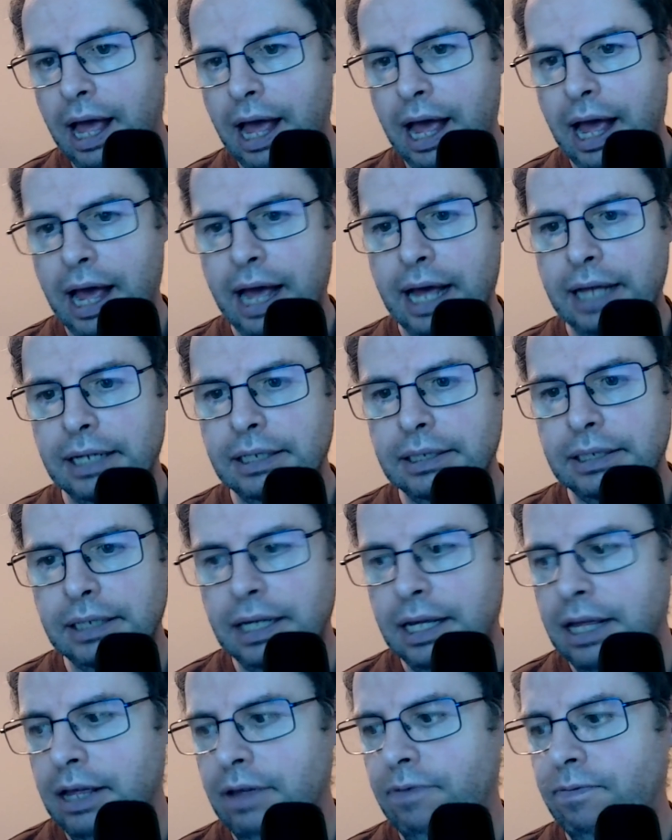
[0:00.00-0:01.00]
and
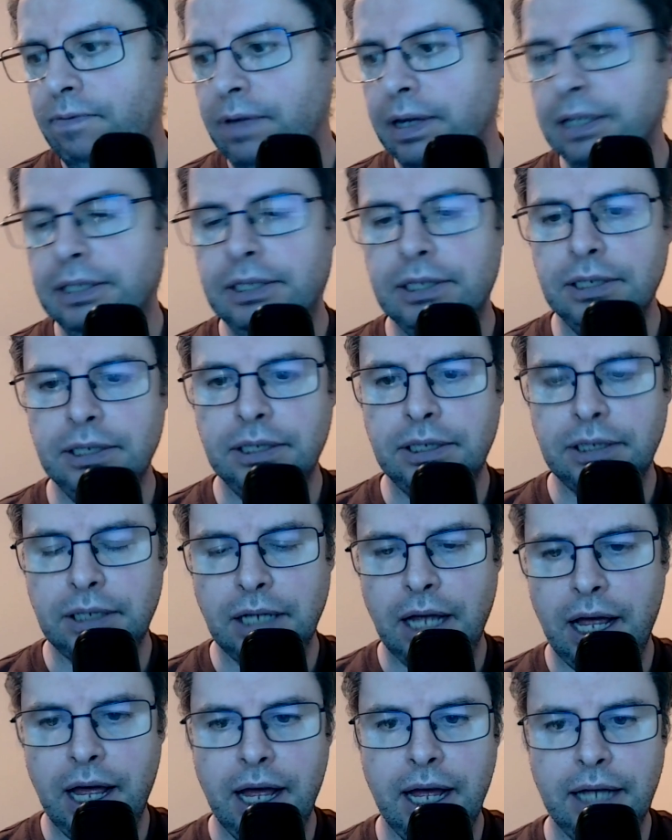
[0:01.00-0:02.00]
he finishes
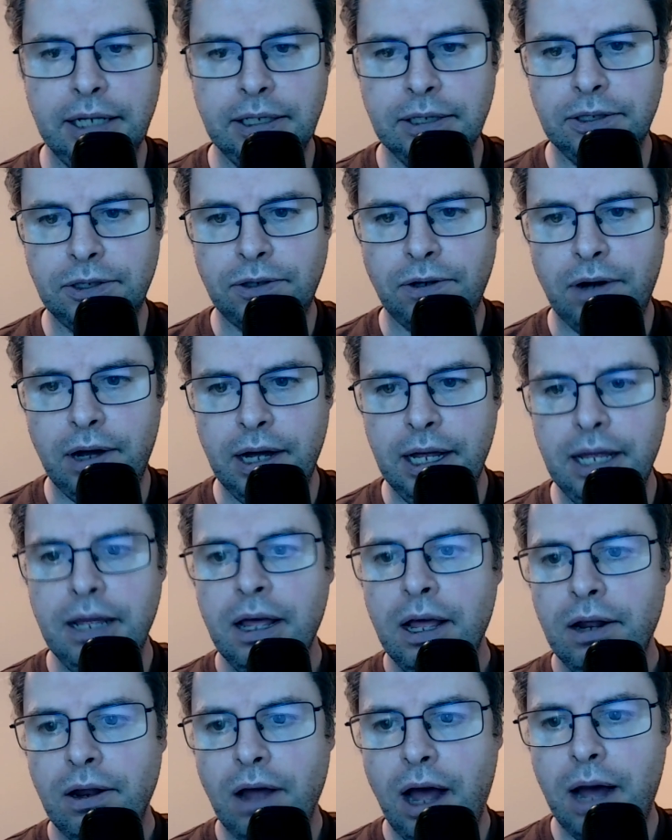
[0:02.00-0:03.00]
the try.
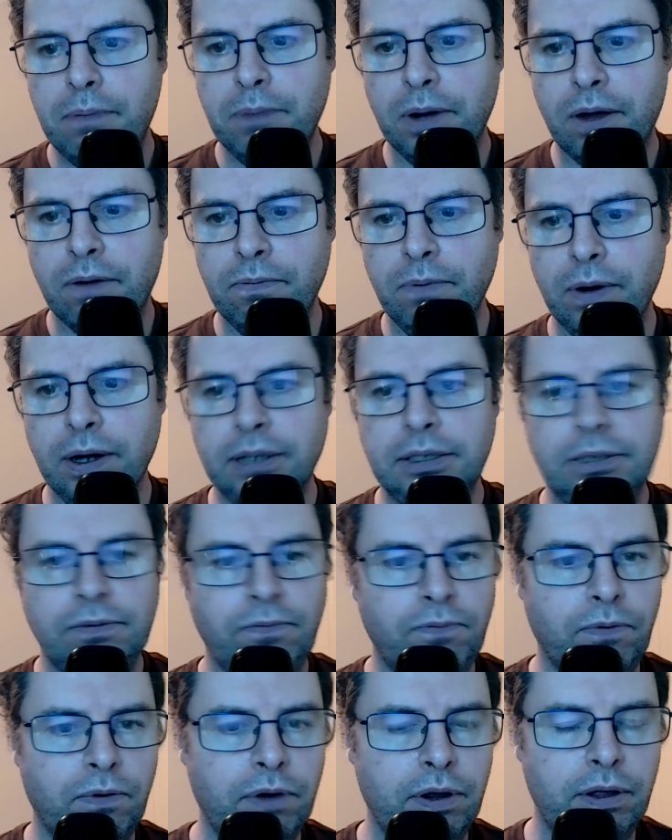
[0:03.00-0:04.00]
Nahama converts
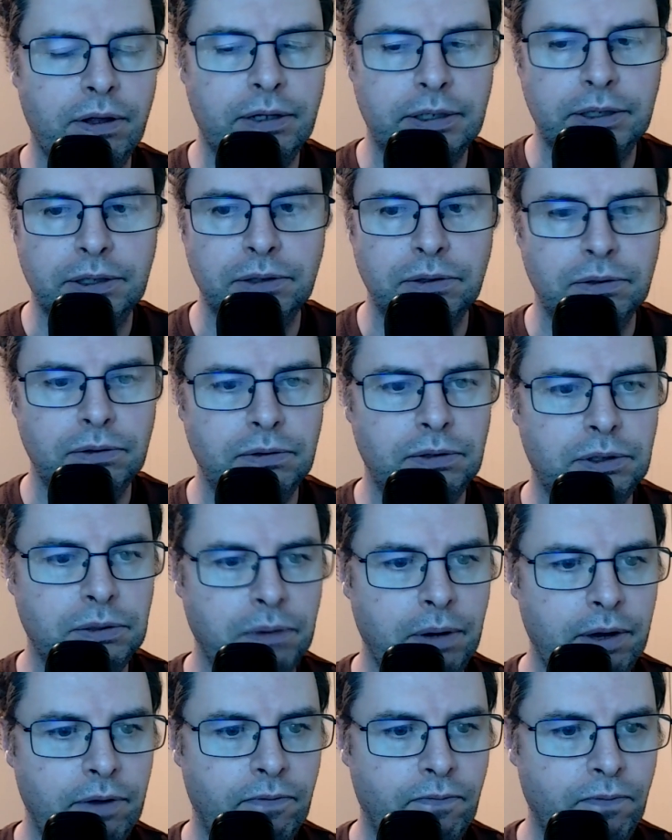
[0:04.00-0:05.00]

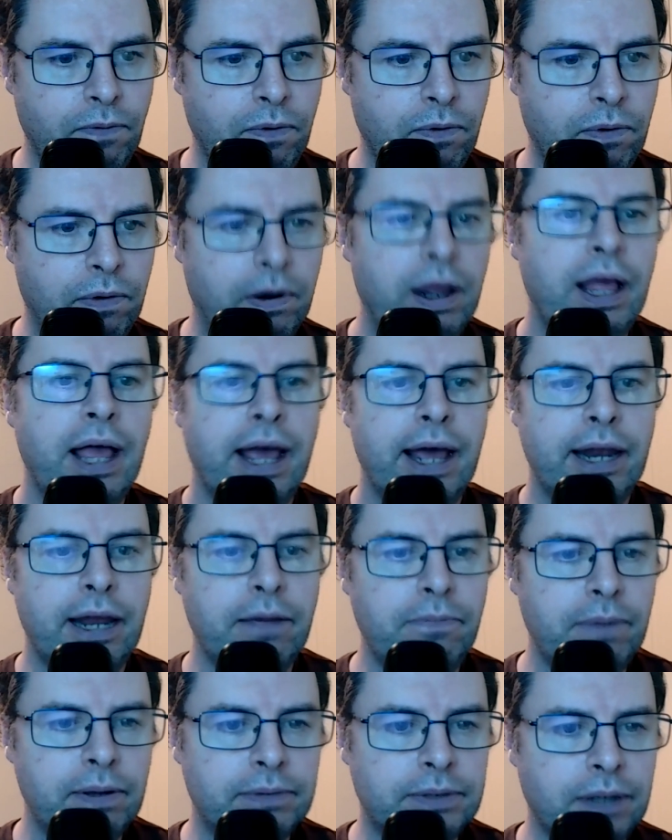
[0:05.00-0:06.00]
42-24. And
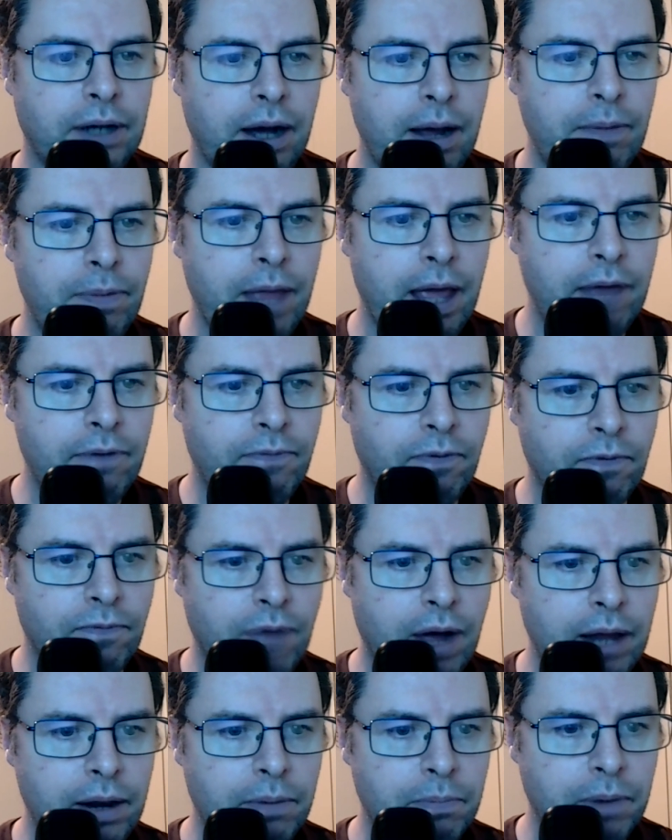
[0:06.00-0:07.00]
then we have time then for
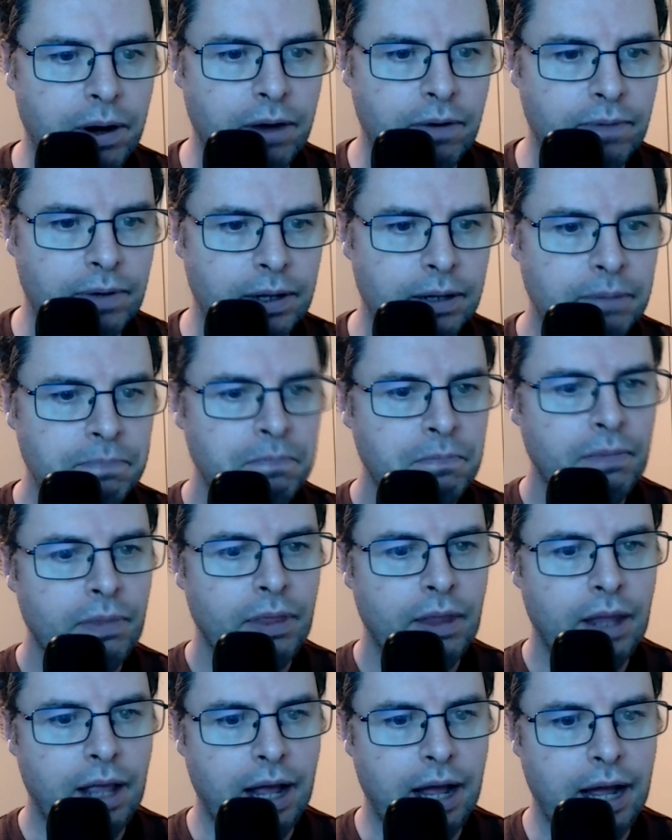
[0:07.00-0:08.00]
Van der
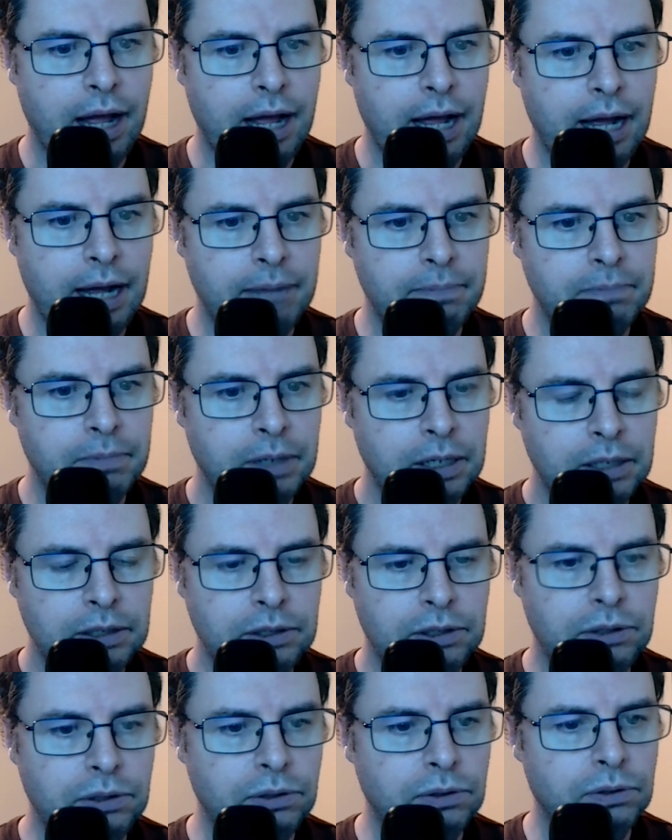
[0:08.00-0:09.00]
Merwe
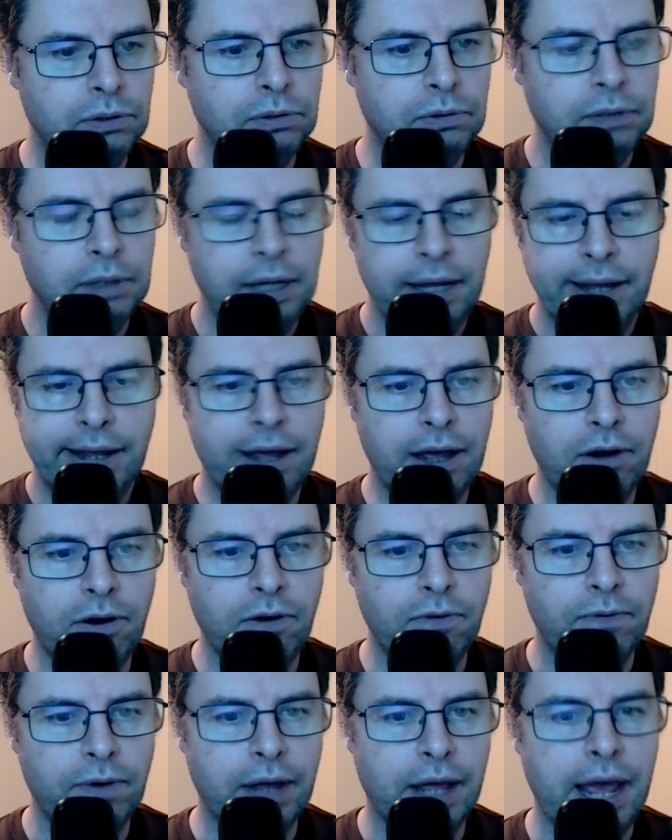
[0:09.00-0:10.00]
to get
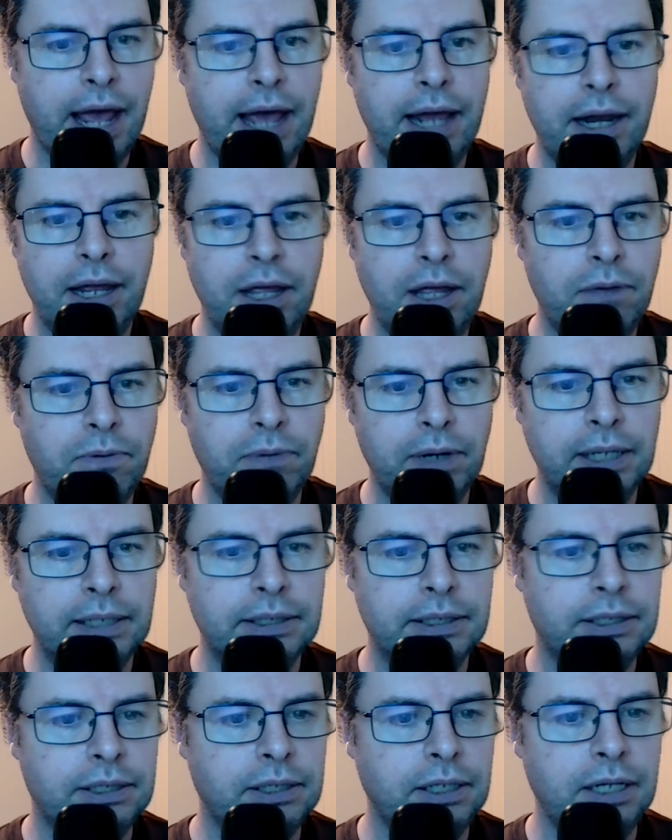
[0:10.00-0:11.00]
over again. He
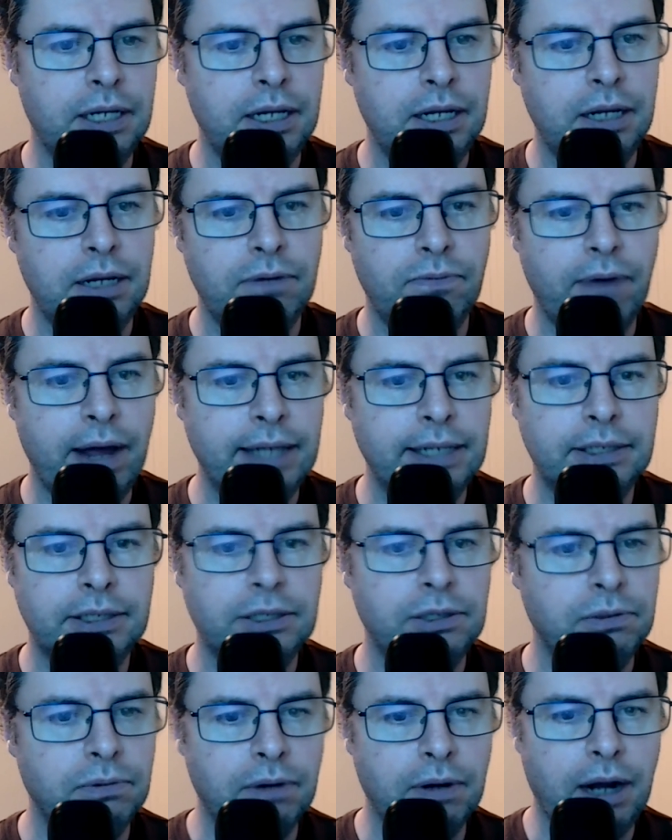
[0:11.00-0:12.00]
wins the race
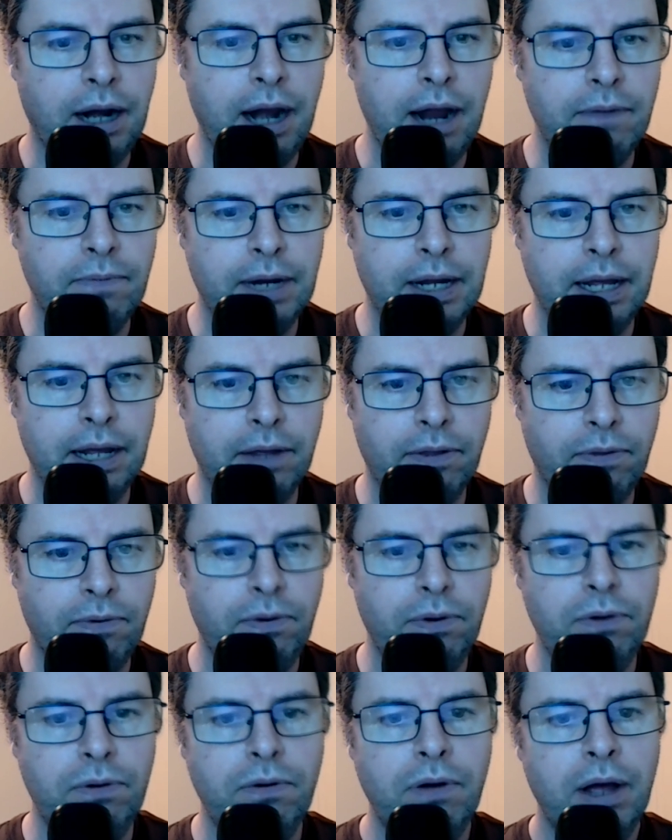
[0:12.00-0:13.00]
to a clever kick
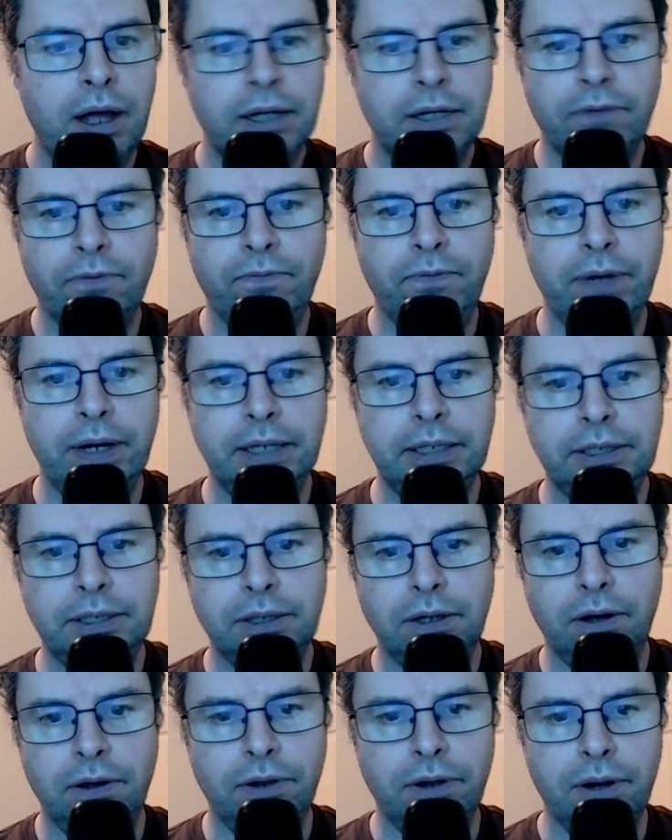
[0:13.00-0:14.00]
through to
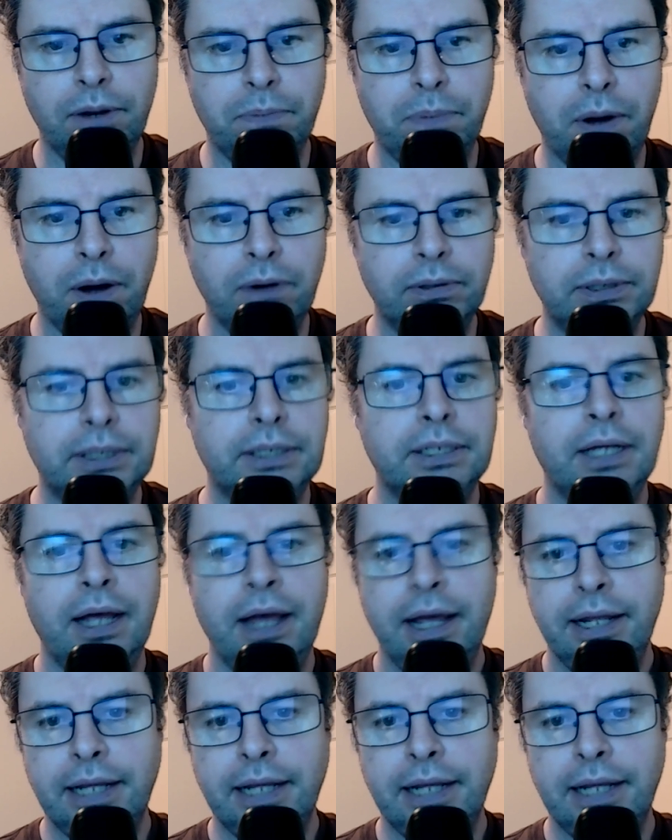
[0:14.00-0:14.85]
finish under the post.